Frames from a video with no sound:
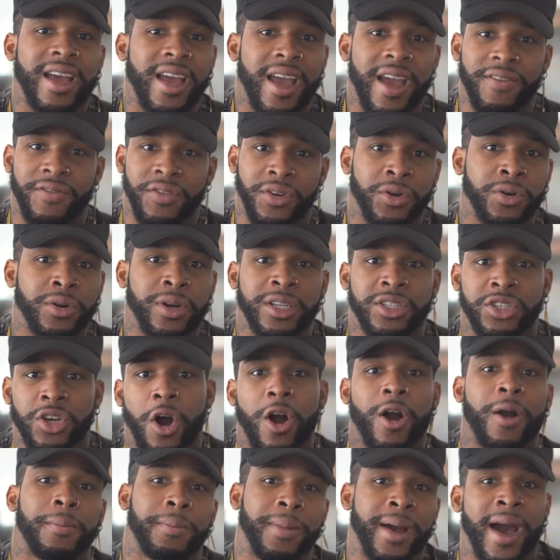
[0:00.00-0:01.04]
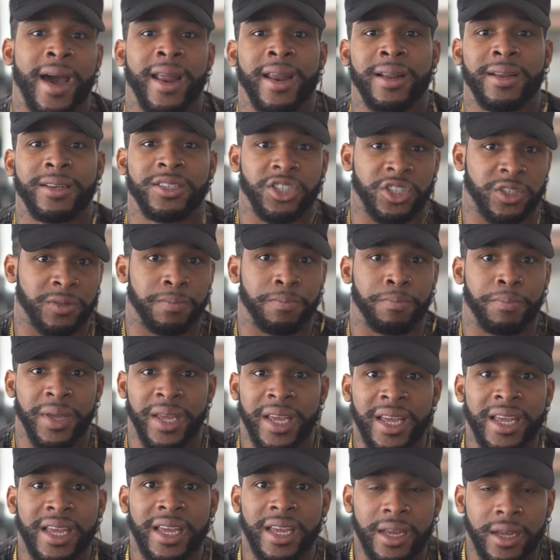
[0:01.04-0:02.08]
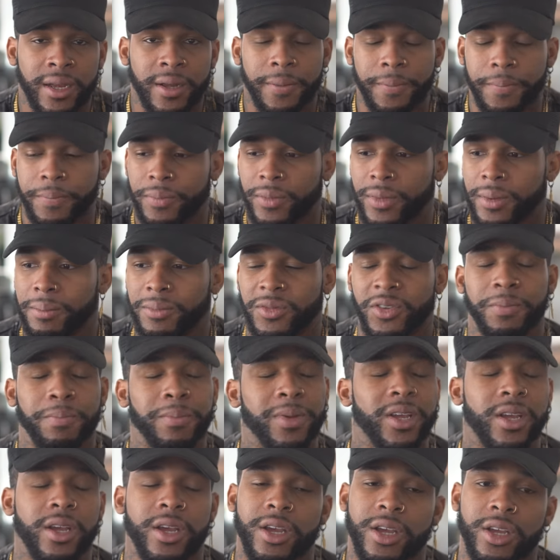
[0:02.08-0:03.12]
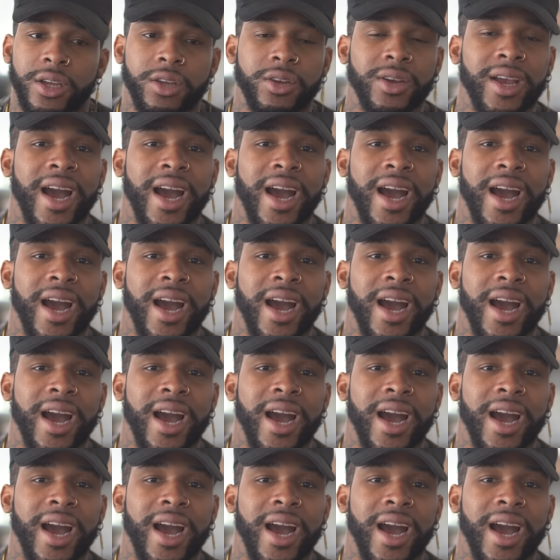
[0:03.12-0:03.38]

if you're going to talk about it, you